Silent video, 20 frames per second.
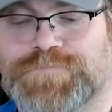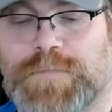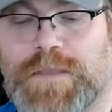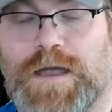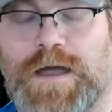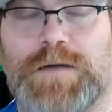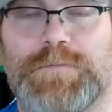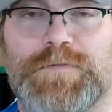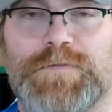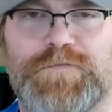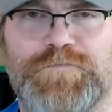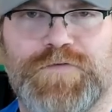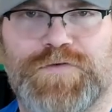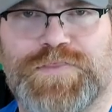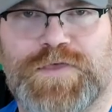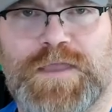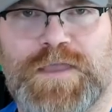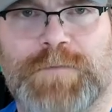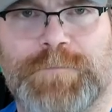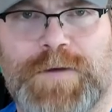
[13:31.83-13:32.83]
Uh, um, if you
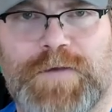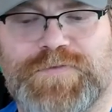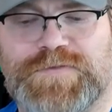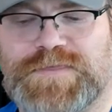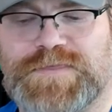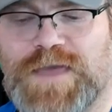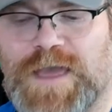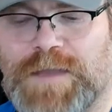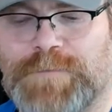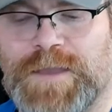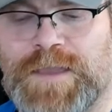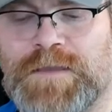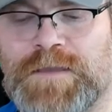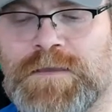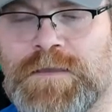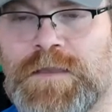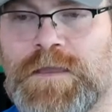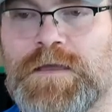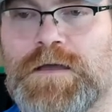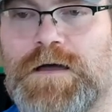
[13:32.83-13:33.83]
think about the timing,
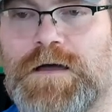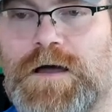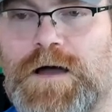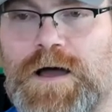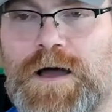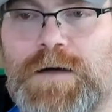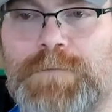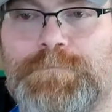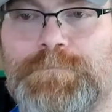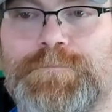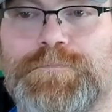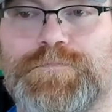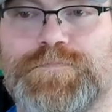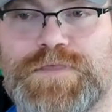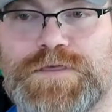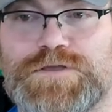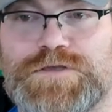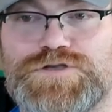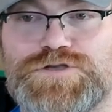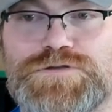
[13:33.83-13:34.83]
um,
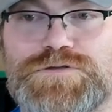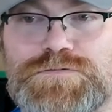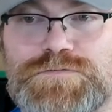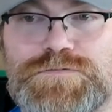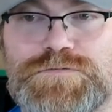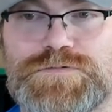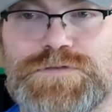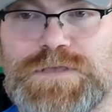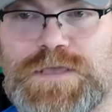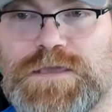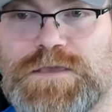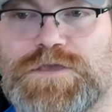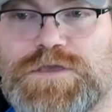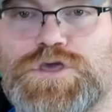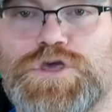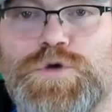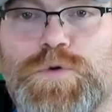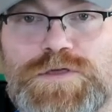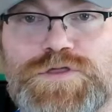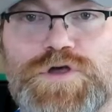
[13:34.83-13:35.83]
the the
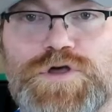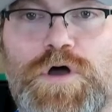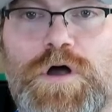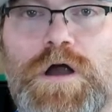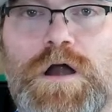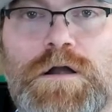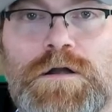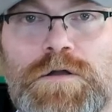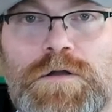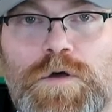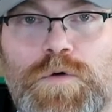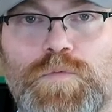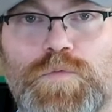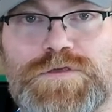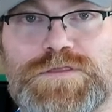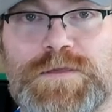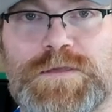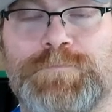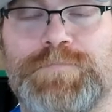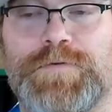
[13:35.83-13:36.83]
QSR
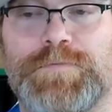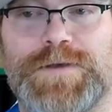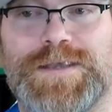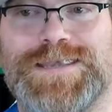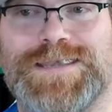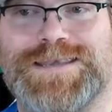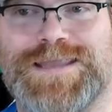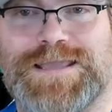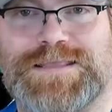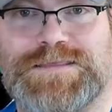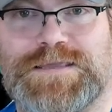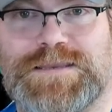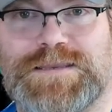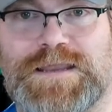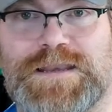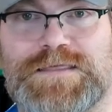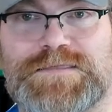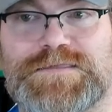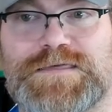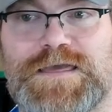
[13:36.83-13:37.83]
was implemented in
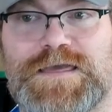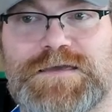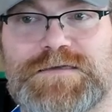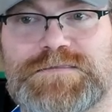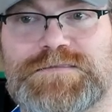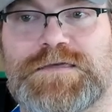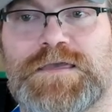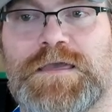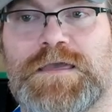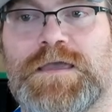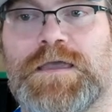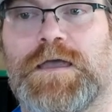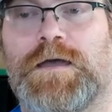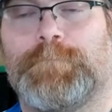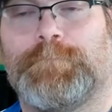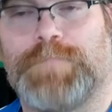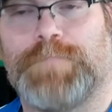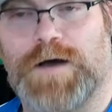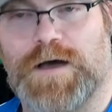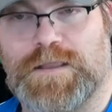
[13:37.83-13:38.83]
1996,
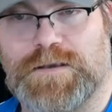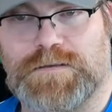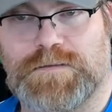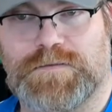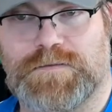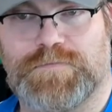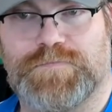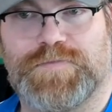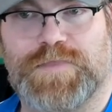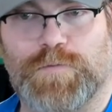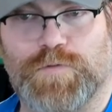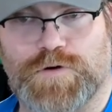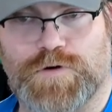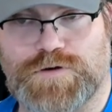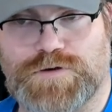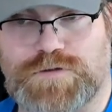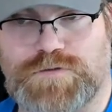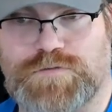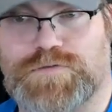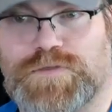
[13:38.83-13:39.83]
but they
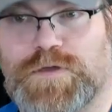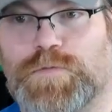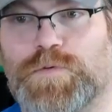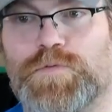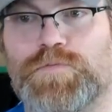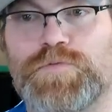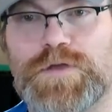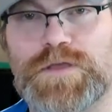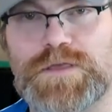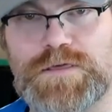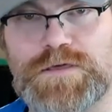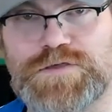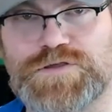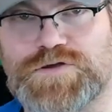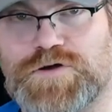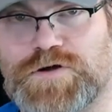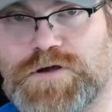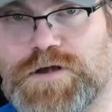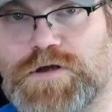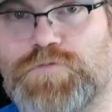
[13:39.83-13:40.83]
were they were really
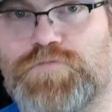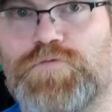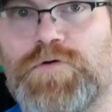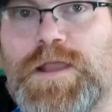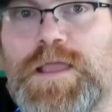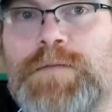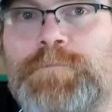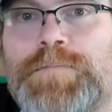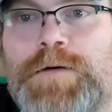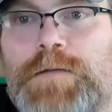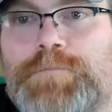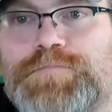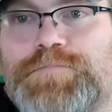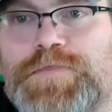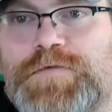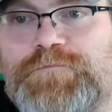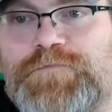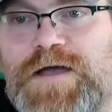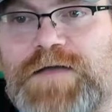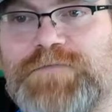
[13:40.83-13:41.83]
starting to ramp up
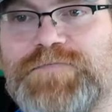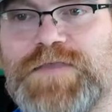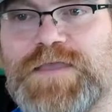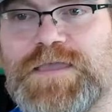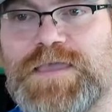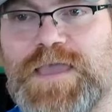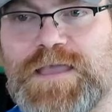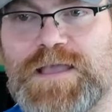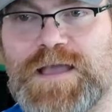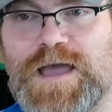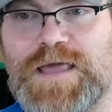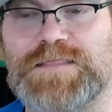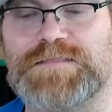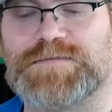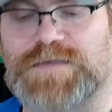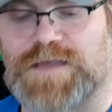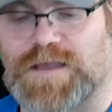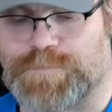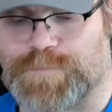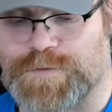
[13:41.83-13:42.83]
the 510K
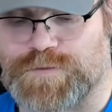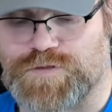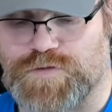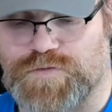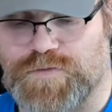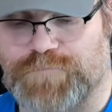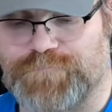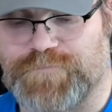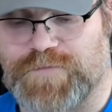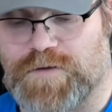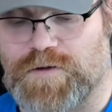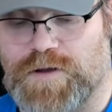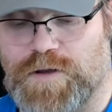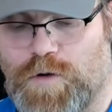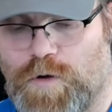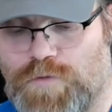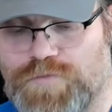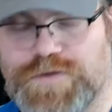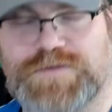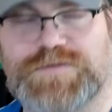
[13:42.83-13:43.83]
guidance documents. So the very
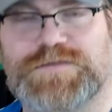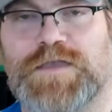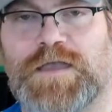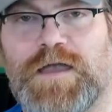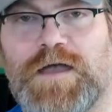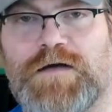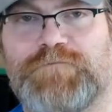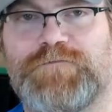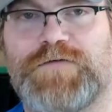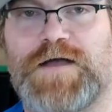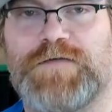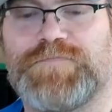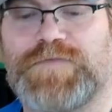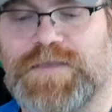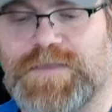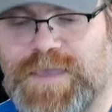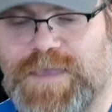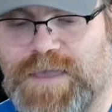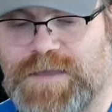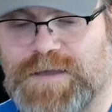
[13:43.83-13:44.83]
oldest
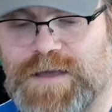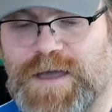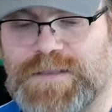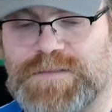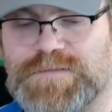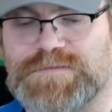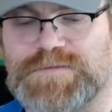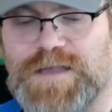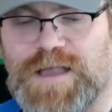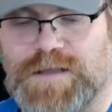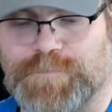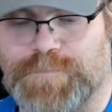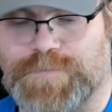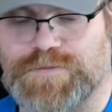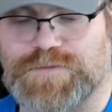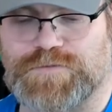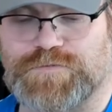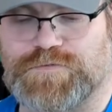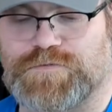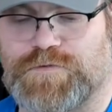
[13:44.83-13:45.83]
510K guidance
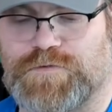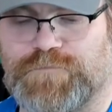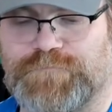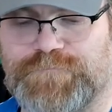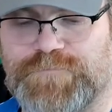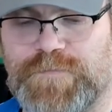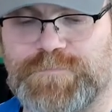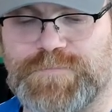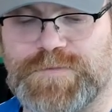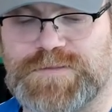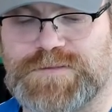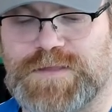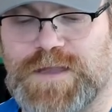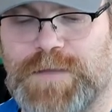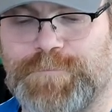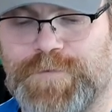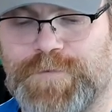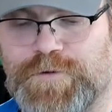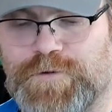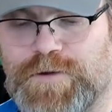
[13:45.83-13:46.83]
documents are from this
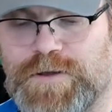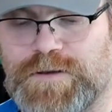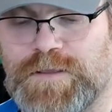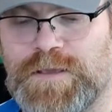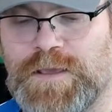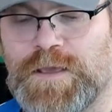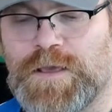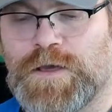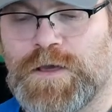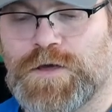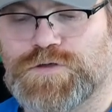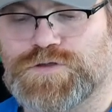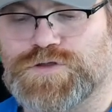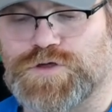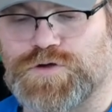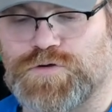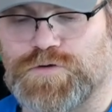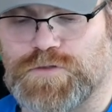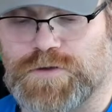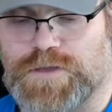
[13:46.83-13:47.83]
time period. So
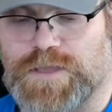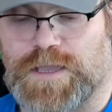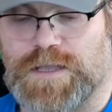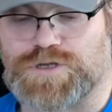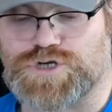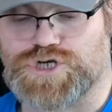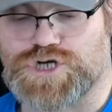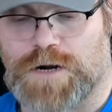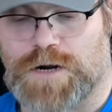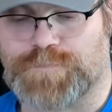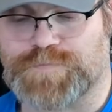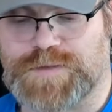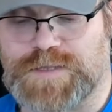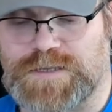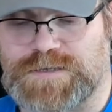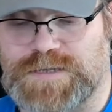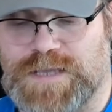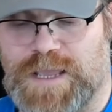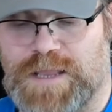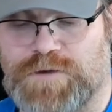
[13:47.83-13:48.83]
you're looking at sharps
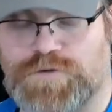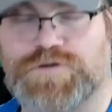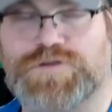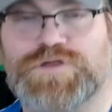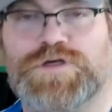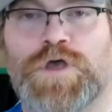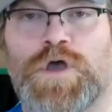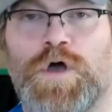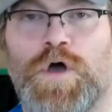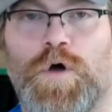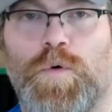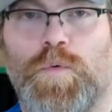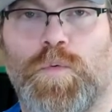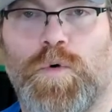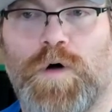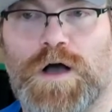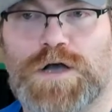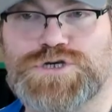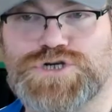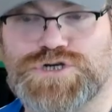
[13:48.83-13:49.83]
containers,
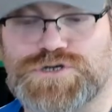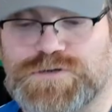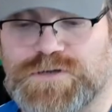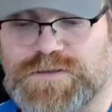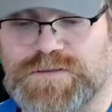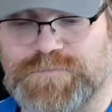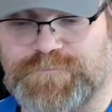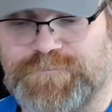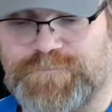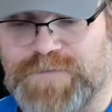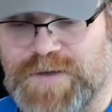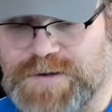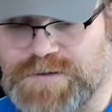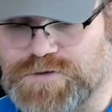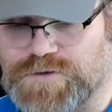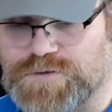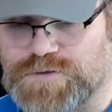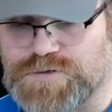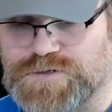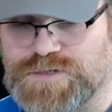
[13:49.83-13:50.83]
washer
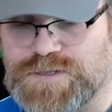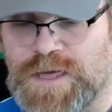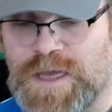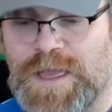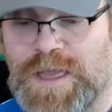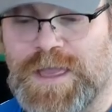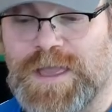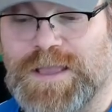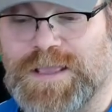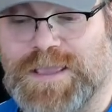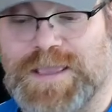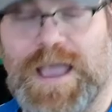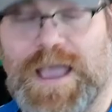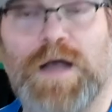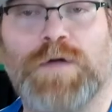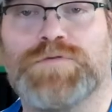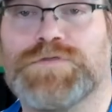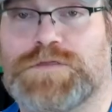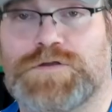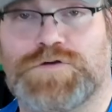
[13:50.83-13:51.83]
disinfectors,
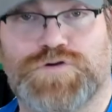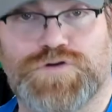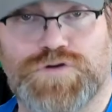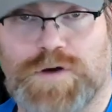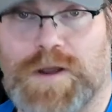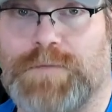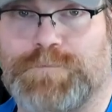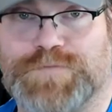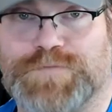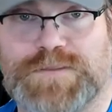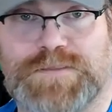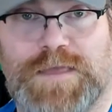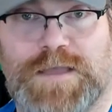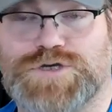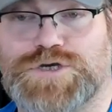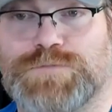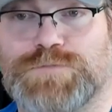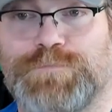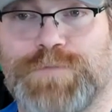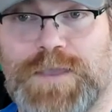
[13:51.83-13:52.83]
gowns and drapes. That
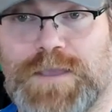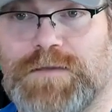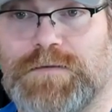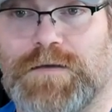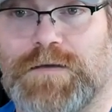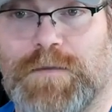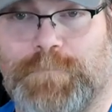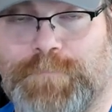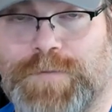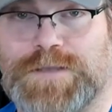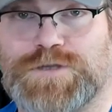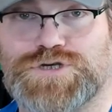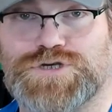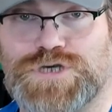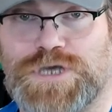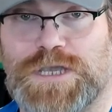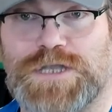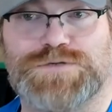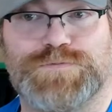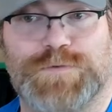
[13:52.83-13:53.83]
should be a big
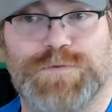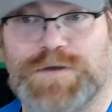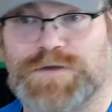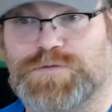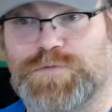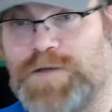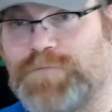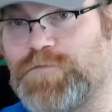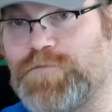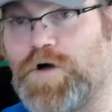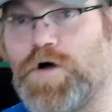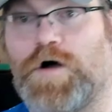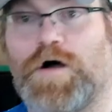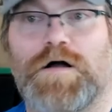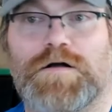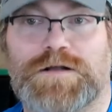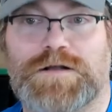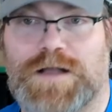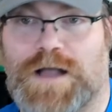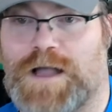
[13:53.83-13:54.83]
change because we have
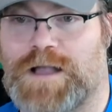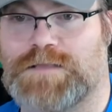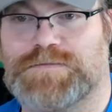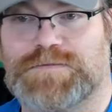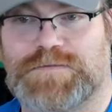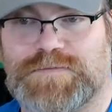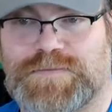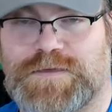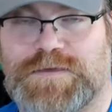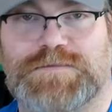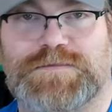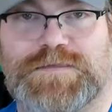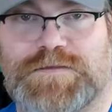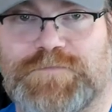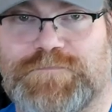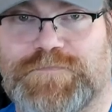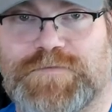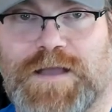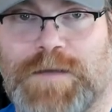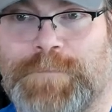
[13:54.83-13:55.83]
all kinds of things that
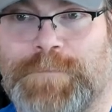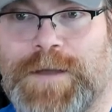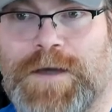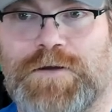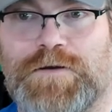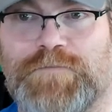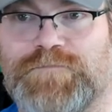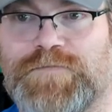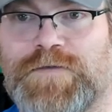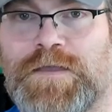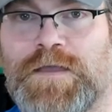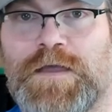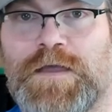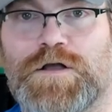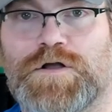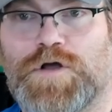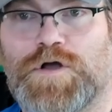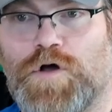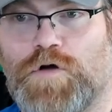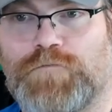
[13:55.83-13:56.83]
have come out of
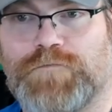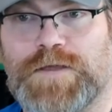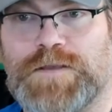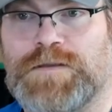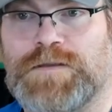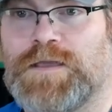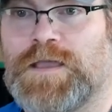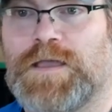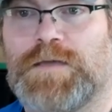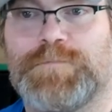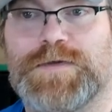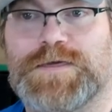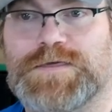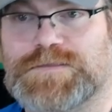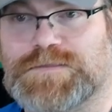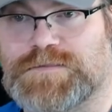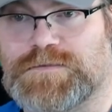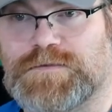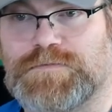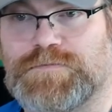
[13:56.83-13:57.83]
COVID
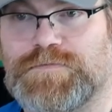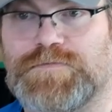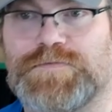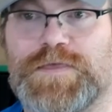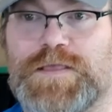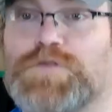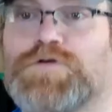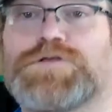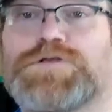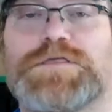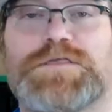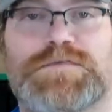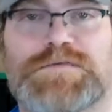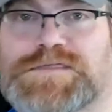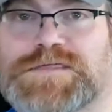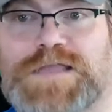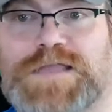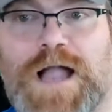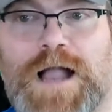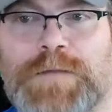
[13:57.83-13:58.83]
because the, they looked at the
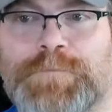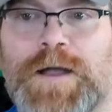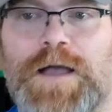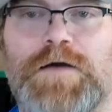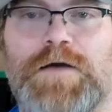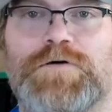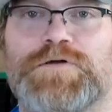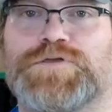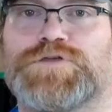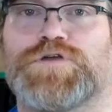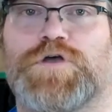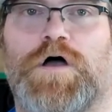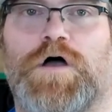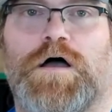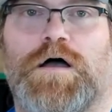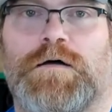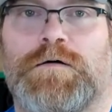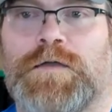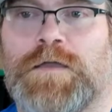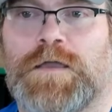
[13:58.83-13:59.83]
stockpile and
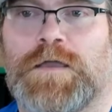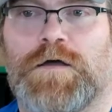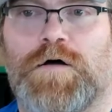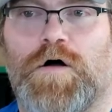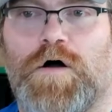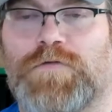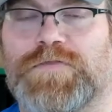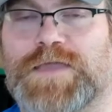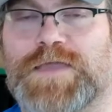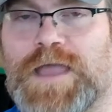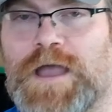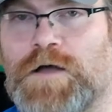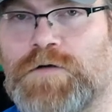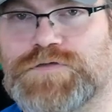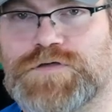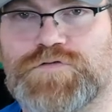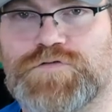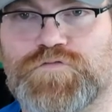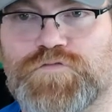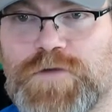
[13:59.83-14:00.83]
saw all the
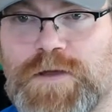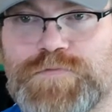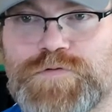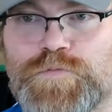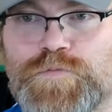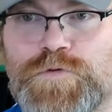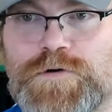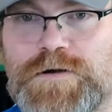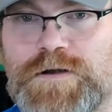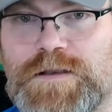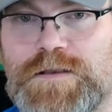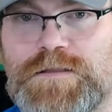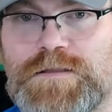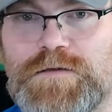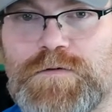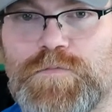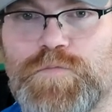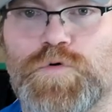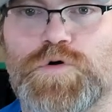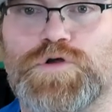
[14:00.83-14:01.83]
gowns and drapes weren't
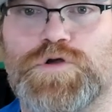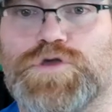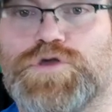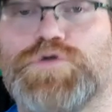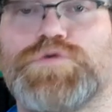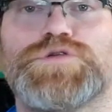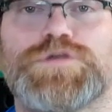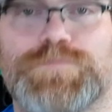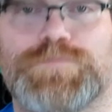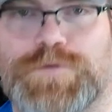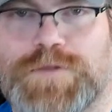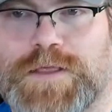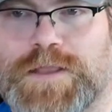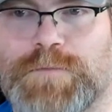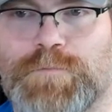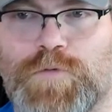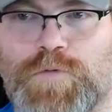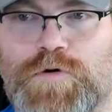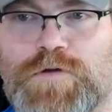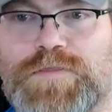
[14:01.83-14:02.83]
weren't usable
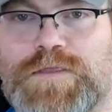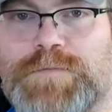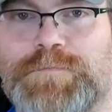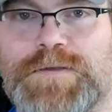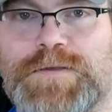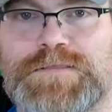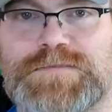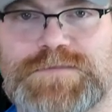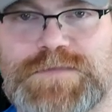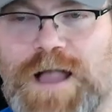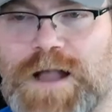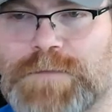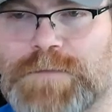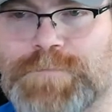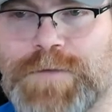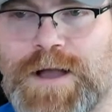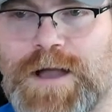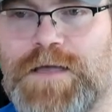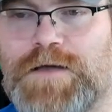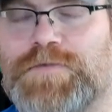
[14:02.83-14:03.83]
anymore that had been
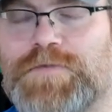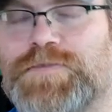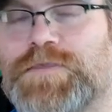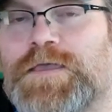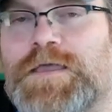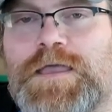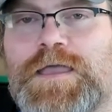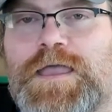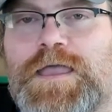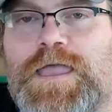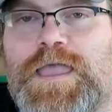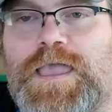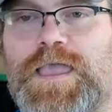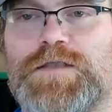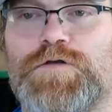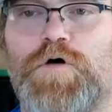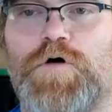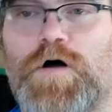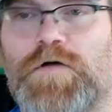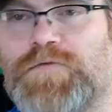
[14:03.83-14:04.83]
stockpiled,
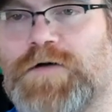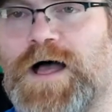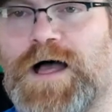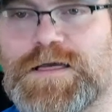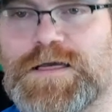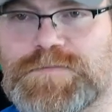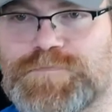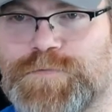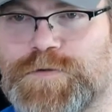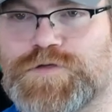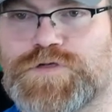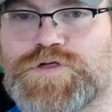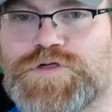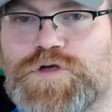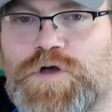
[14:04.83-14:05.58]
and all the hospitals